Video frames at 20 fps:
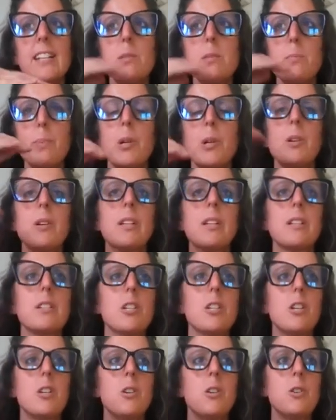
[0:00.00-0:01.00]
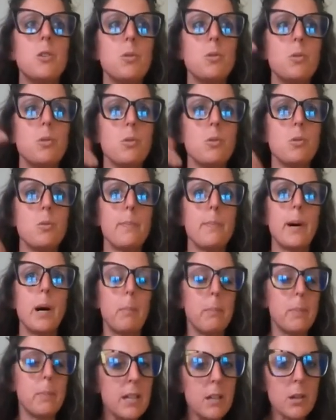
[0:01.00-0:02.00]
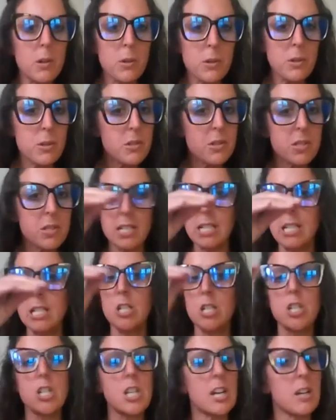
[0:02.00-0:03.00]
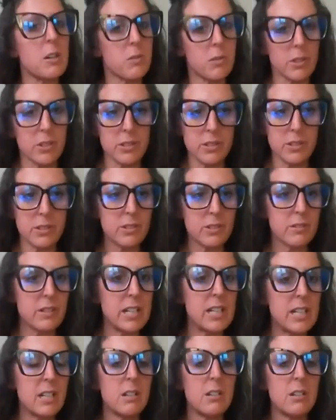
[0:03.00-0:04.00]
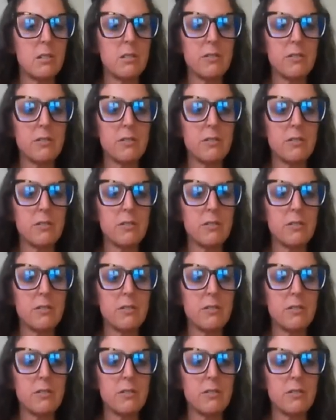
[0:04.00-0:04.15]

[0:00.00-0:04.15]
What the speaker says: pertinent to new puppy owners in general, right?